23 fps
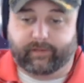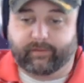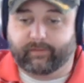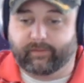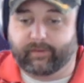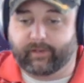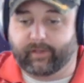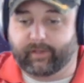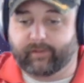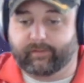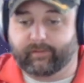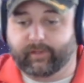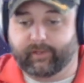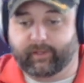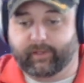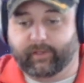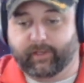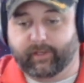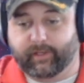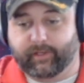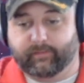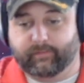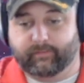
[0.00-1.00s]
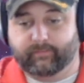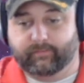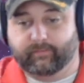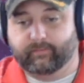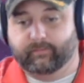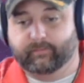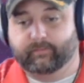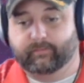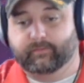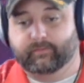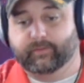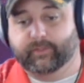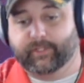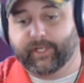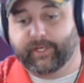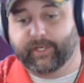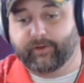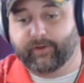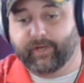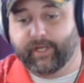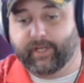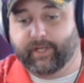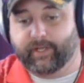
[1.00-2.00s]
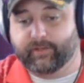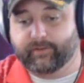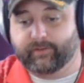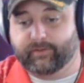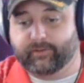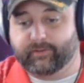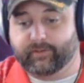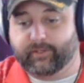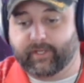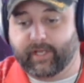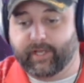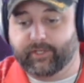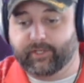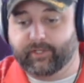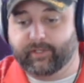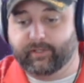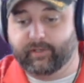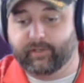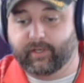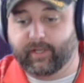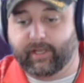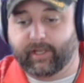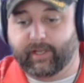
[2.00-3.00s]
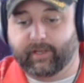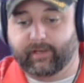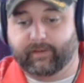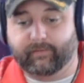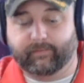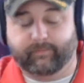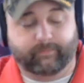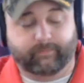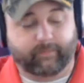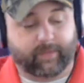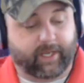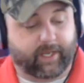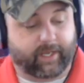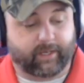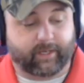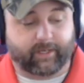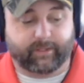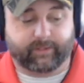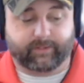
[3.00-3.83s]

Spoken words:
at the senior deacon's station, and man,